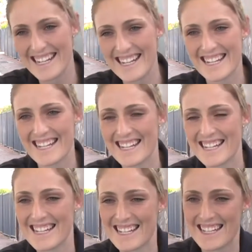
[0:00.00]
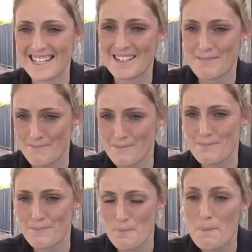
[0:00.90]
So when you're coming home from a
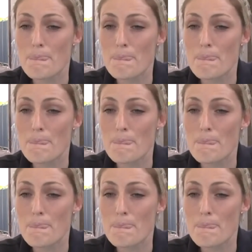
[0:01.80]
game,